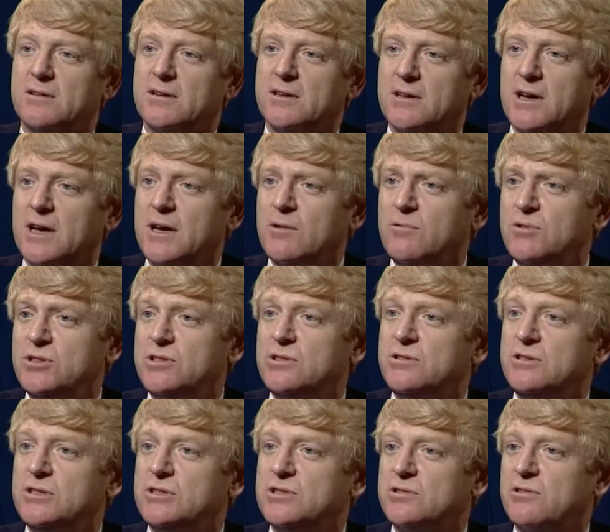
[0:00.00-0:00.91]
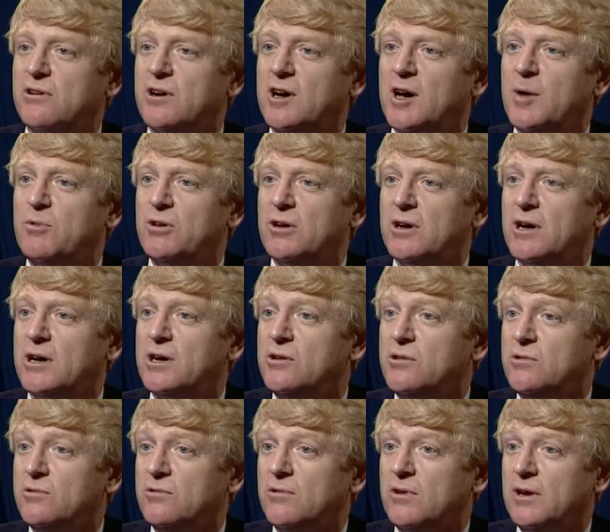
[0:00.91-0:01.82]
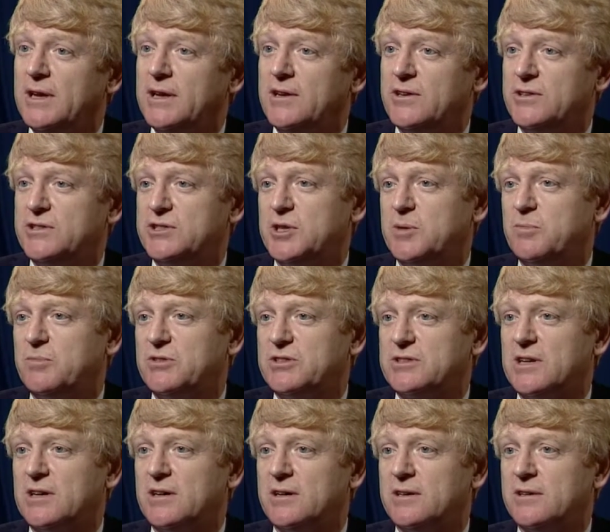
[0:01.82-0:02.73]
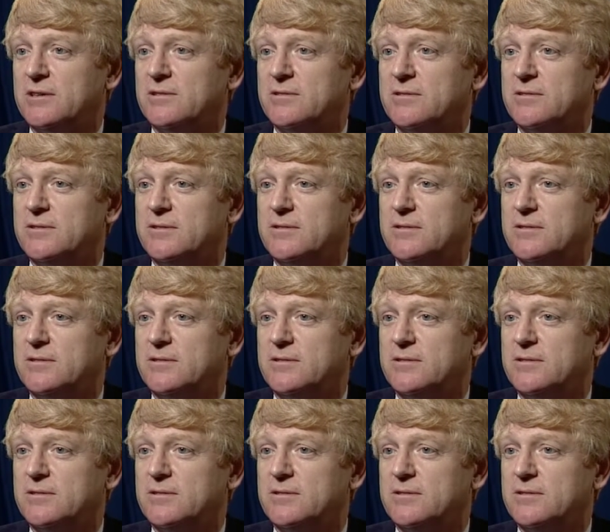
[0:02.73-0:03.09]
how would you describe your own leadership style?